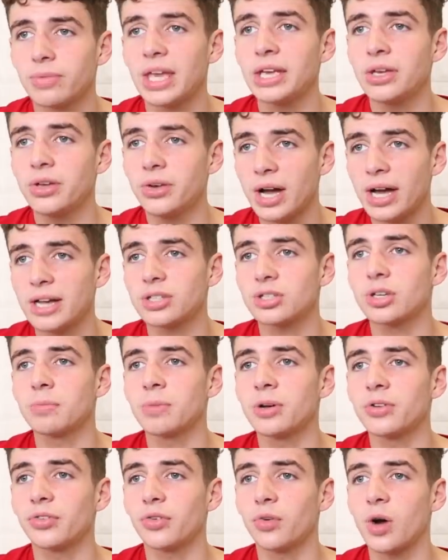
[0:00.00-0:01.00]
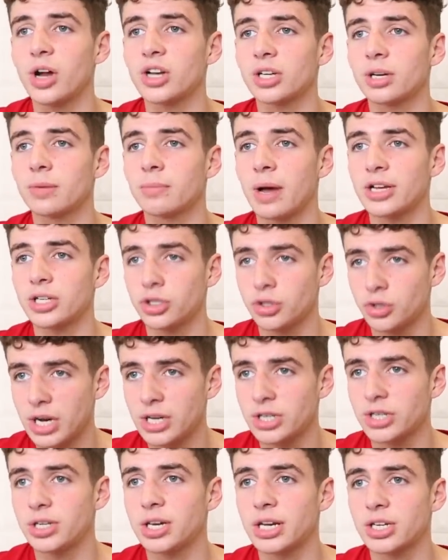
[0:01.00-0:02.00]
Thank you guys so much for watching my
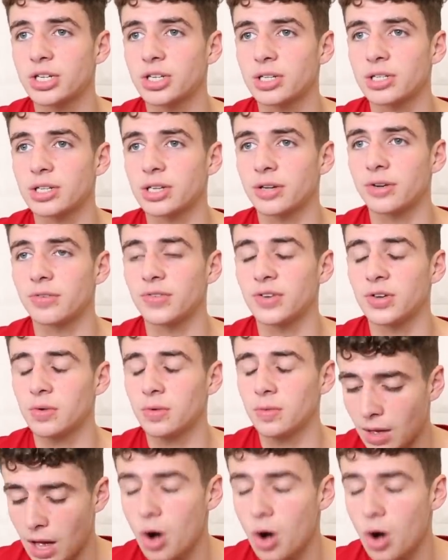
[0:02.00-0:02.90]
strange addictions interview.